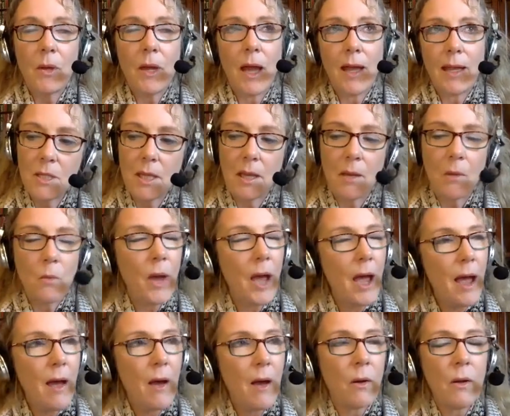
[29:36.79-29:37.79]
I was like,
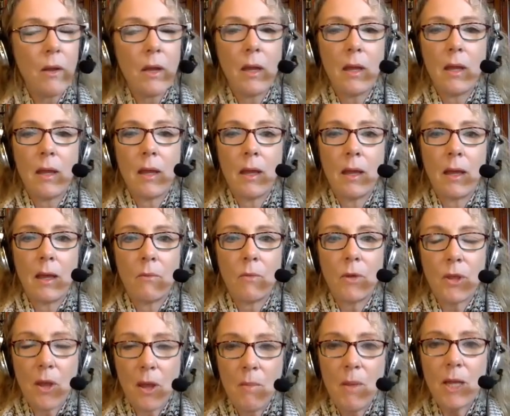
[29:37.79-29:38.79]
wow,
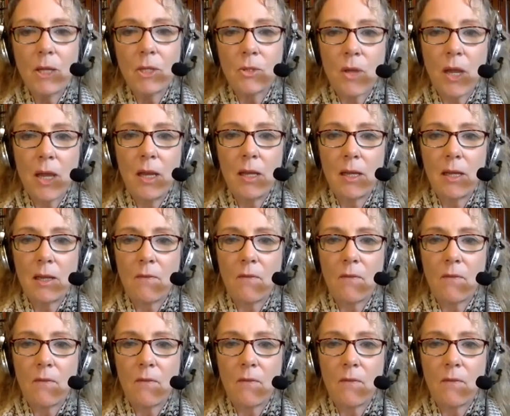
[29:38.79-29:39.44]
with all my training,